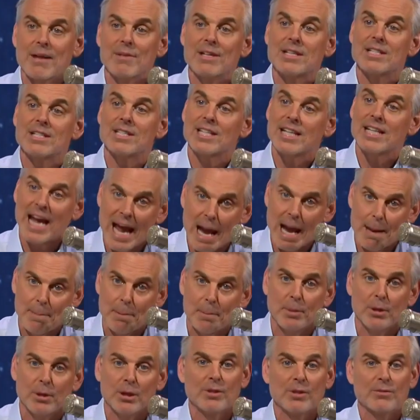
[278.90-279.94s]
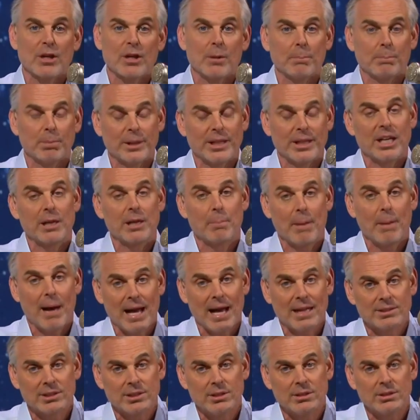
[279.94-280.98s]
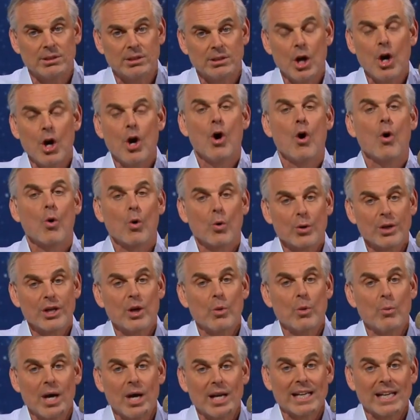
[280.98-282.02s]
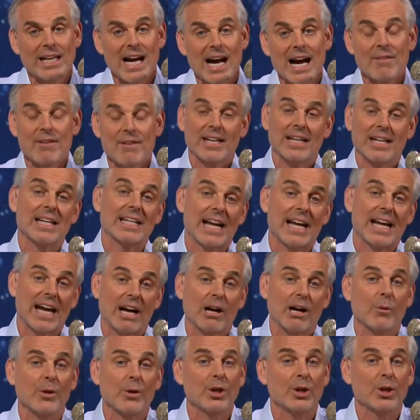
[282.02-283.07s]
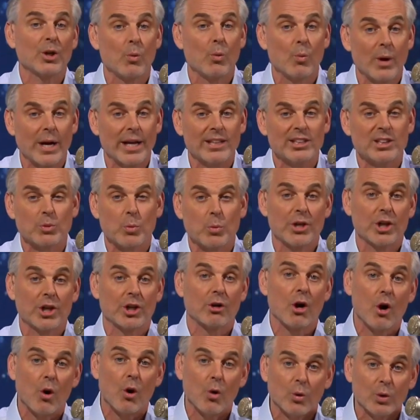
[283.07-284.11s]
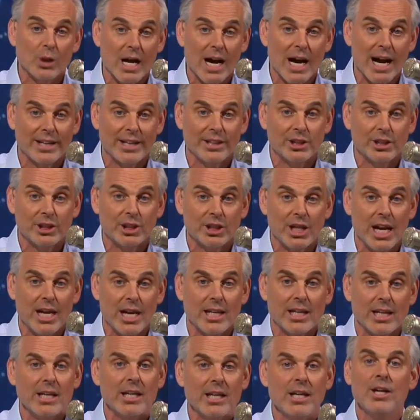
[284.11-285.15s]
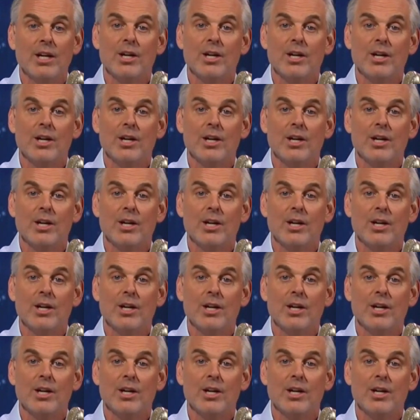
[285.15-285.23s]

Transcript: capable of completing passes, or do you want a guy that can carry you to wins when your O-line is shaky,